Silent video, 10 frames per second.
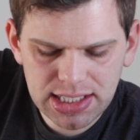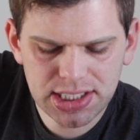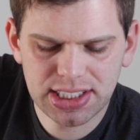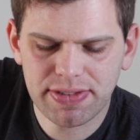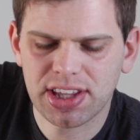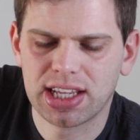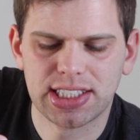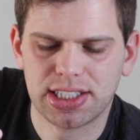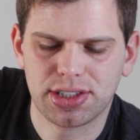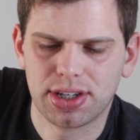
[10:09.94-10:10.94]
since everything
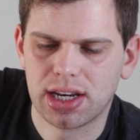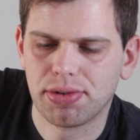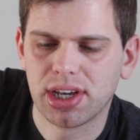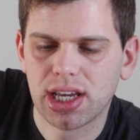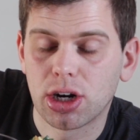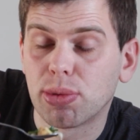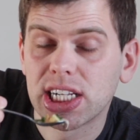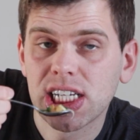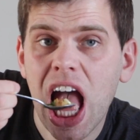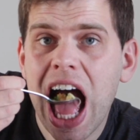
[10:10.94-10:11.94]
tastes good anyway, I don't mind.